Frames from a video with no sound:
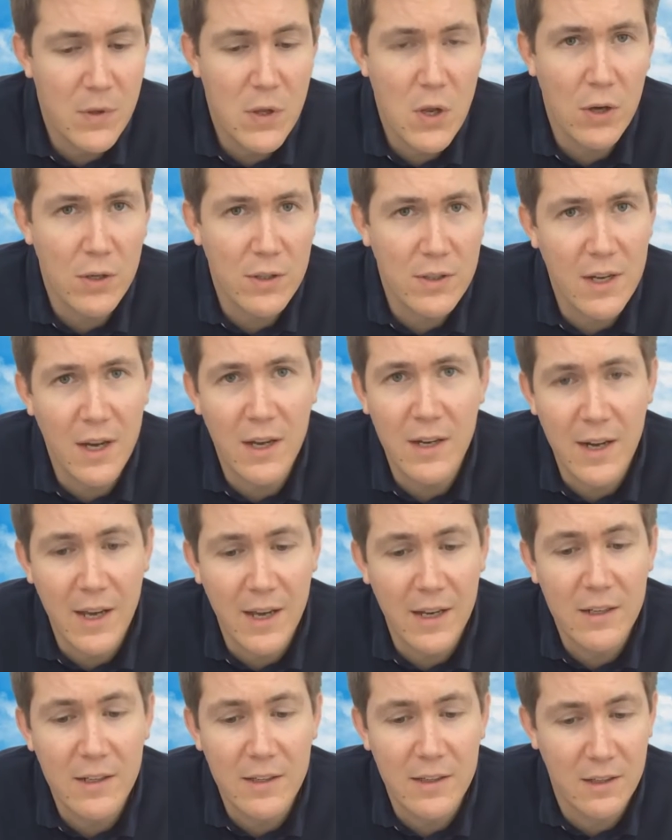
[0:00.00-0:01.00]
not done
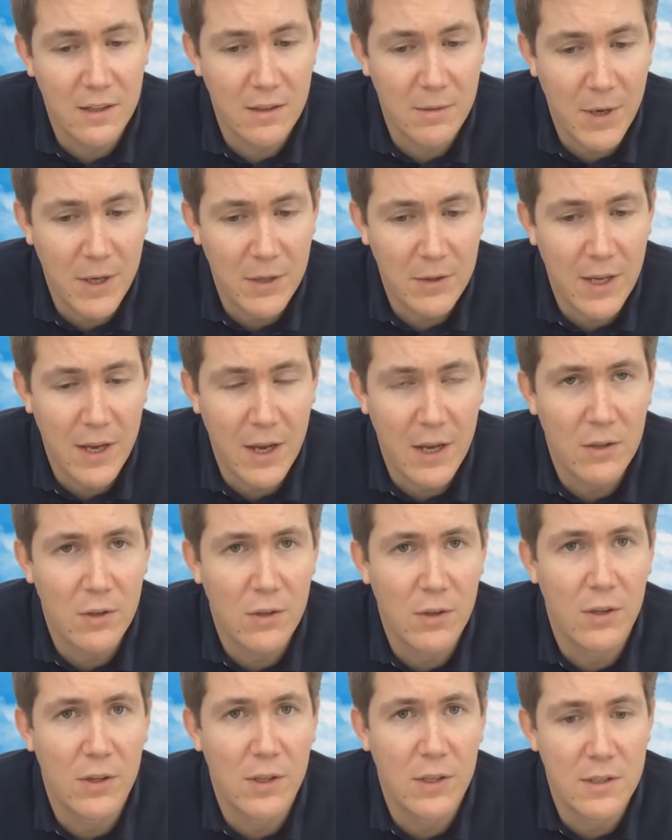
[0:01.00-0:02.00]
anything about their
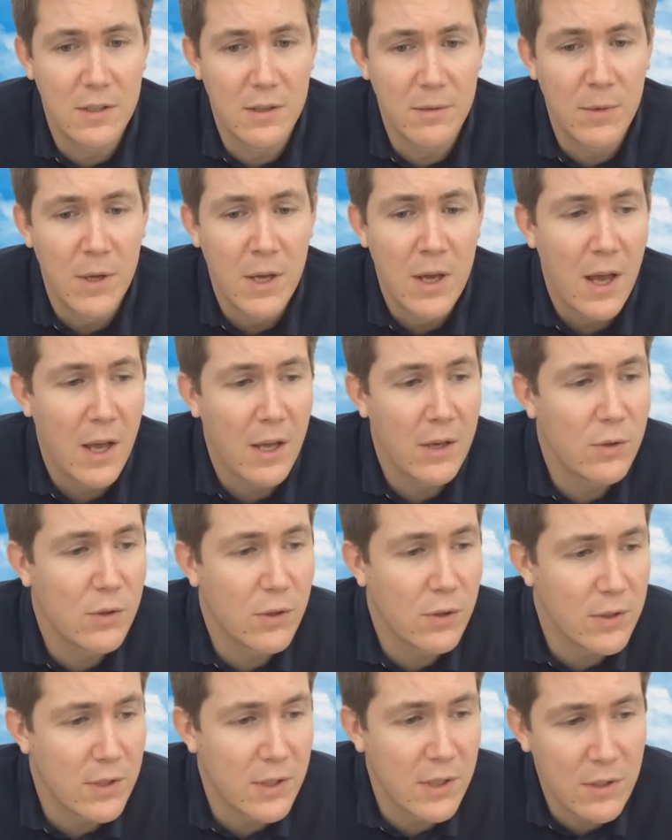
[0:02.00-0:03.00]
alcoholism and who
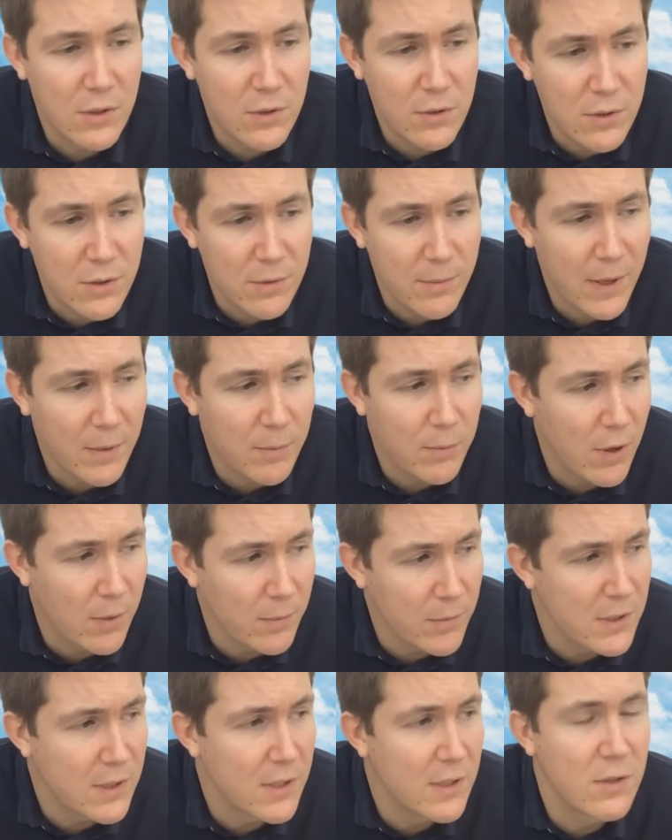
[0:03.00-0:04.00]
continues to make
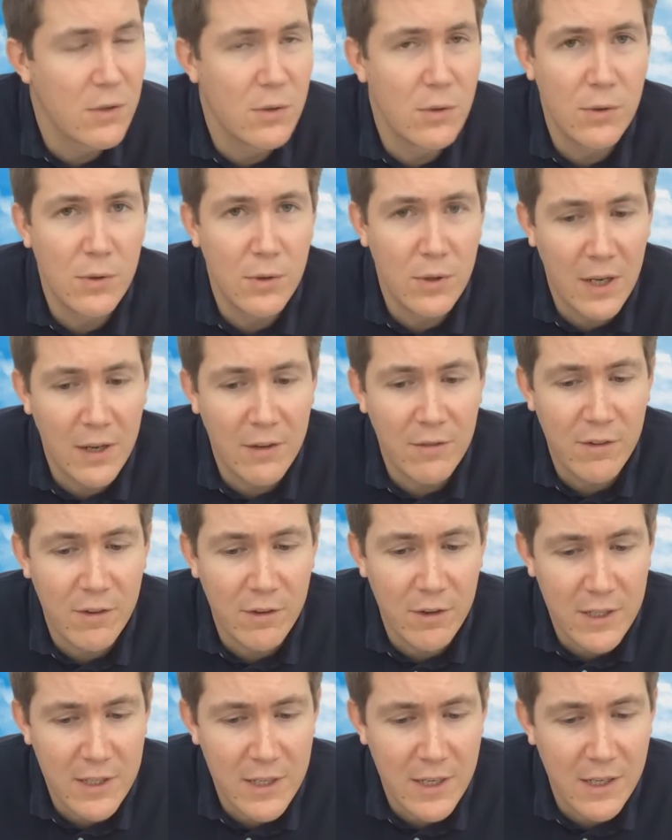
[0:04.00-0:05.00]
promises and who you love
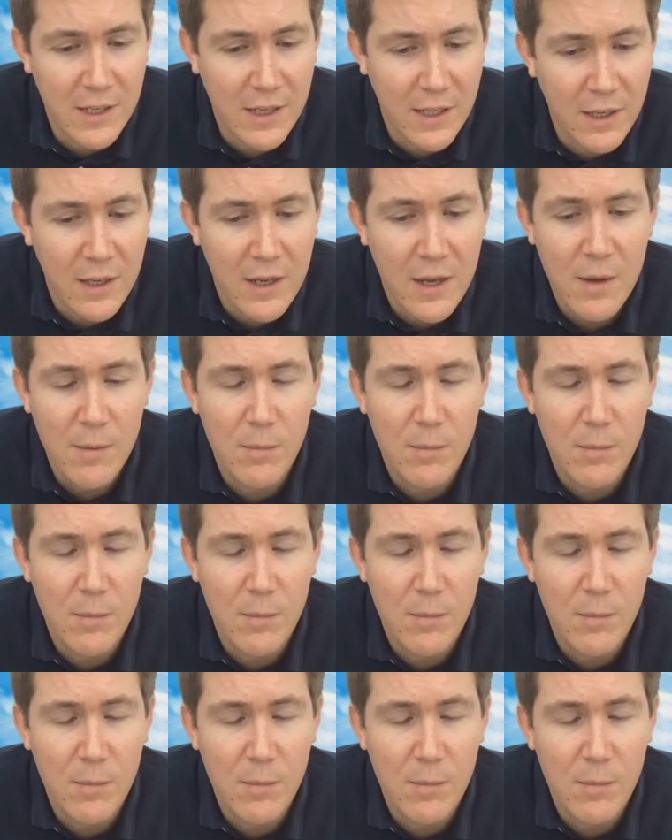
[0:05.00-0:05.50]
very dearly,